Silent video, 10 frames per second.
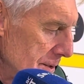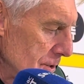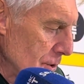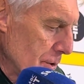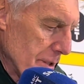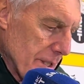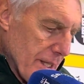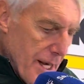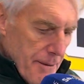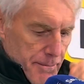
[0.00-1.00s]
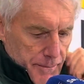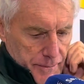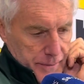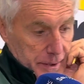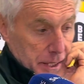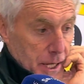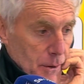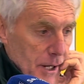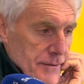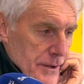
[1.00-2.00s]
during the game and now
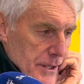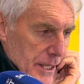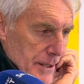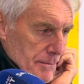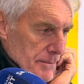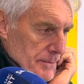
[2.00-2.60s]
after the game